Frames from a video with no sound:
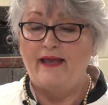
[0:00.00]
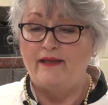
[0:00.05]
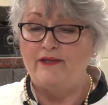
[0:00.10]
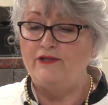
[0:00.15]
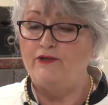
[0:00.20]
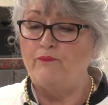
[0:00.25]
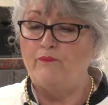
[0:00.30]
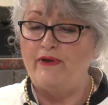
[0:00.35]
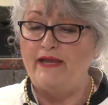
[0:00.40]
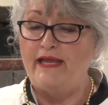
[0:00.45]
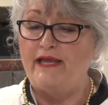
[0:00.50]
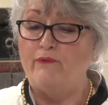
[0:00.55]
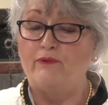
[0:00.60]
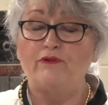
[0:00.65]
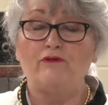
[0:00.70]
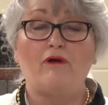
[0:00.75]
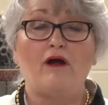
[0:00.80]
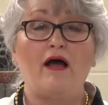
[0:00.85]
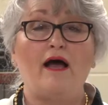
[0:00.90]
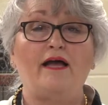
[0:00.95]
Absolutely. We eat
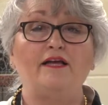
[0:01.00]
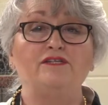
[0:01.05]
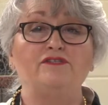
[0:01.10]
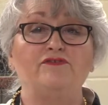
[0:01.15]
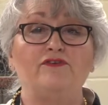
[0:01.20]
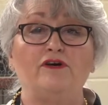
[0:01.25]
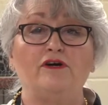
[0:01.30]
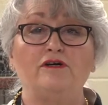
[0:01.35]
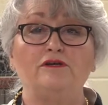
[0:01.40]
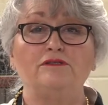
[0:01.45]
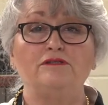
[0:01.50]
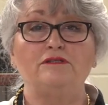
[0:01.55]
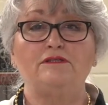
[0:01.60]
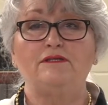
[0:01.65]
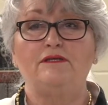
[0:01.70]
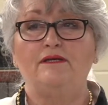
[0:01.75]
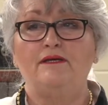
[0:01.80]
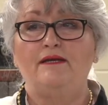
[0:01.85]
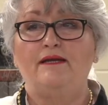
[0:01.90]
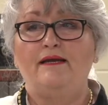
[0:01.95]
with our eyes first,
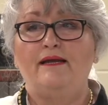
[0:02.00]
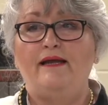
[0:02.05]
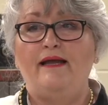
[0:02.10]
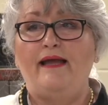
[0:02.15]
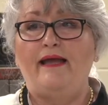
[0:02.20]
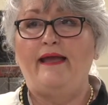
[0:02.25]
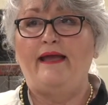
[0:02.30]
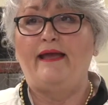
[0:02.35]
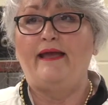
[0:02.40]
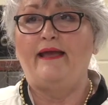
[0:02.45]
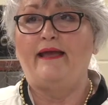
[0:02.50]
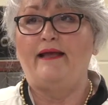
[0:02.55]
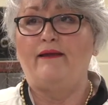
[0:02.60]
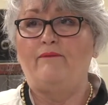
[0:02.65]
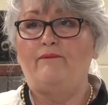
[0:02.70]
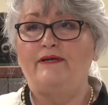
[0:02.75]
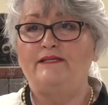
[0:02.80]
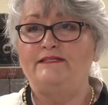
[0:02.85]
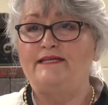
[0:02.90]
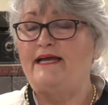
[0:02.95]

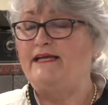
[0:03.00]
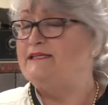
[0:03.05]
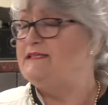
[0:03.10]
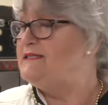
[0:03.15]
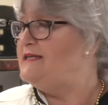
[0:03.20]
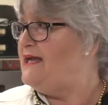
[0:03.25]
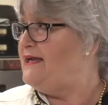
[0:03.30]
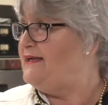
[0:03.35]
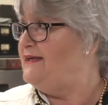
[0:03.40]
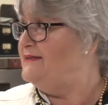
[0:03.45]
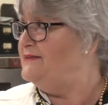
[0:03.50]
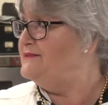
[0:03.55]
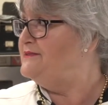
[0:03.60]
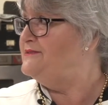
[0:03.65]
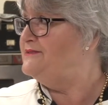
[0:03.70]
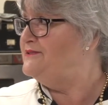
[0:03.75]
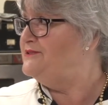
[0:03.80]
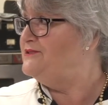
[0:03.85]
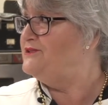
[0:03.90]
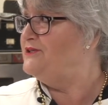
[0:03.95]
and we taste second.
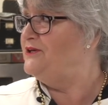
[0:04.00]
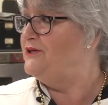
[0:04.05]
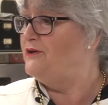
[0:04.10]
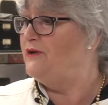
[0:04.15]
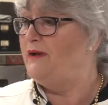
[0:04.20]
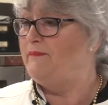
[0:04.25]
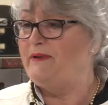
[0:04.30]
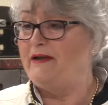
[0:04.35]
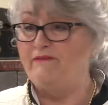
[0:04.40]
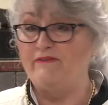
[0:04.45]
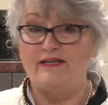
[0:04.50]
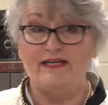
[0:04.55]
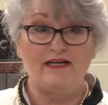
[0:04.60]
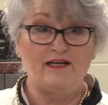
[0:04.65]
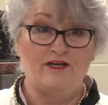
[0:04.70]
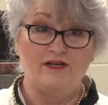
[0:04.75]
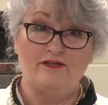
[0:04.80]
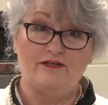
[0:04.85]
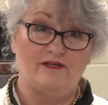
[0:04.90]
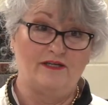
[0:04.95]
So I mean, if it
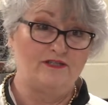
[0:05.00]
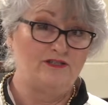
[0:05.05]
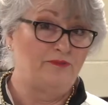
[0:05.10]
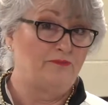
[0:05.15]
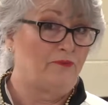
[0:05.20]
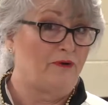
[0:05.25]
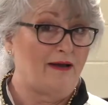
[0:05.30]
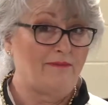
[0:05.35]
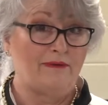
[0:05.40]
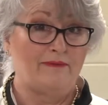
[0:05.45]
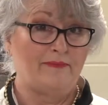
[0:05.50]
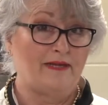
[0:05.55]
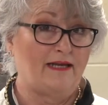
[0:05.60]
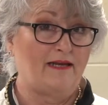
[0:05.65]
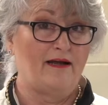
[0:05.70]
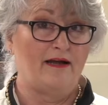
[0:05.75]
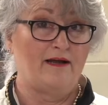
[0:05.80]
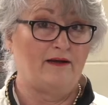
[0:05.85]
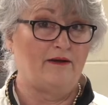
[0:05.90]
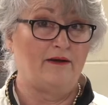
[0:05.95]
doesn't look good, you're probably
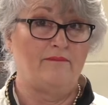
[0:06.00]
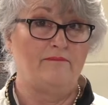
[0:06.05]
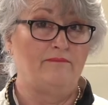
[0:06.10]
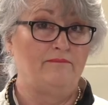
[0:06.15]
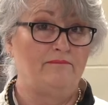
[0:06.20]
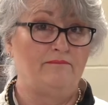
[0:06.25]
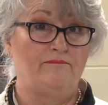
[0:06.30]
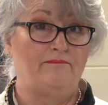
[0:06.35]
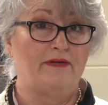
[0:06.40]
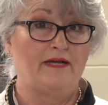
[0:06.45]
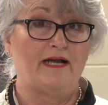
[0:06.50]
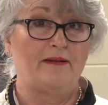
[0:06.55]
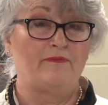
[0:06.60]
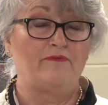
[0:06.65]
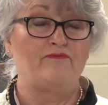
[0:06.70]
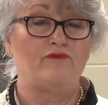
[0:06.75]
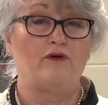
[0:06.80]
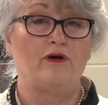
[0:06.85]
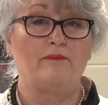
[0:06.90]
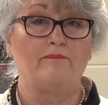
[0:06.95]
not going to pick up
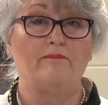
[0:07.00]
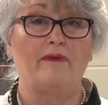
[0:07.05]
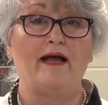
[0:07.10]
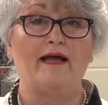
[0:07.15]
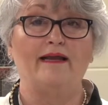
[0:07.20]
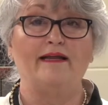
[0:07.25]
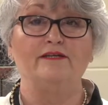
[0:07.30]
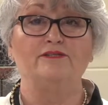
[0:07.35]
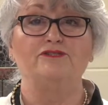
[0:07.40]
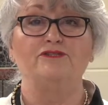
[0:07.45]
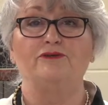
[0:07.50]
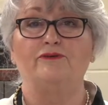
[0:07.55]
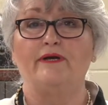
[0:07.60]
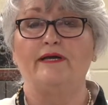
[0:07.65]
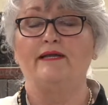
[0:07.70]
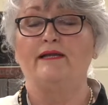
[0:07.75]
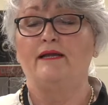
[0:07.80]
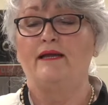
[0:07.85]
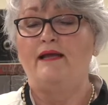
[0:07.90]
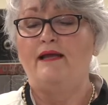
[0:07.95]
the fork and bite into
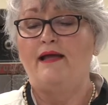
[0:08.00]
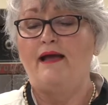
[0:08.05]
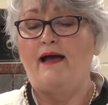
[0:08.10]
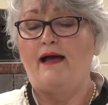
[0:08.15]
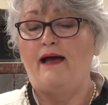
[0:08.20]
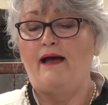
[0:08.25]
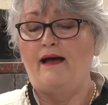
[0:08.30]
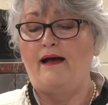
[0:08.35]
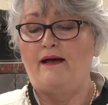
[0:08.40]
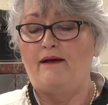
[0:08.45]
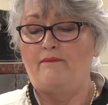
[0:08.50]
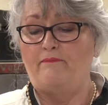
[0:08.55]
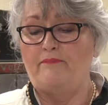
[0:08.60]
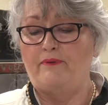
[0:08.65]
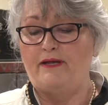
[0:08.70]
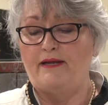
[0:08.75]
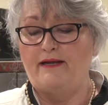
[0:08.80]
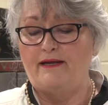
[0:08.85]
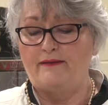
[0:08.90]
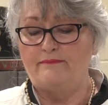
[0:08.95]
it. Uh,
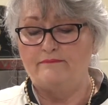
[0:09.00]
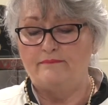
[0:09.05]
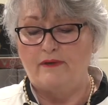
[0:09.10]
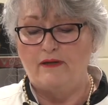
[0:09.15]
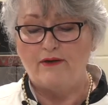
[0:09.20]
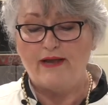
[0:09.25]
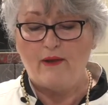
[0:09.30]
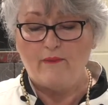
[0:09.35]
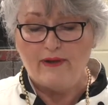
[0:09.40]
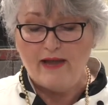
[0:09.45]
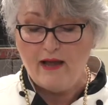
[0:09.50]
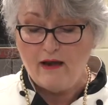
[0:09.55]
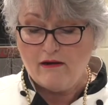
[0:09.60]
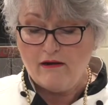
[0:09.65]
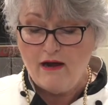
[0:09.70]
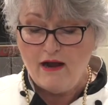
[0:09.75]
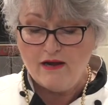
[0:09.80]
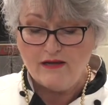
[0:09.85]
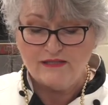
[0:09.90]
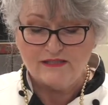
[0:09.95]
but um, okay, we got
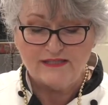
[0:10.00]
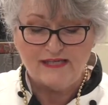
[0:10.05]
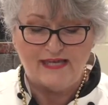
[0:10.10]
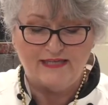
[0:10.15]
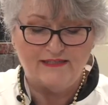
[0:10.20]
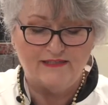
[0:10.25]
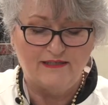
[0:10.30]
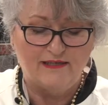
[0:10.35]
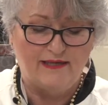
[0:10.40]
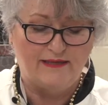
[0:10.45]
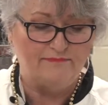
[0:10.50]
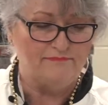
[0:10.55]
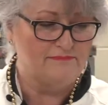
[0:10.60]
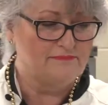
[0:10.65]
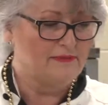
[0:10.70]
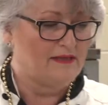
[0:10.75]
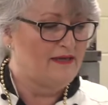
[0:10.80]
our concasse done.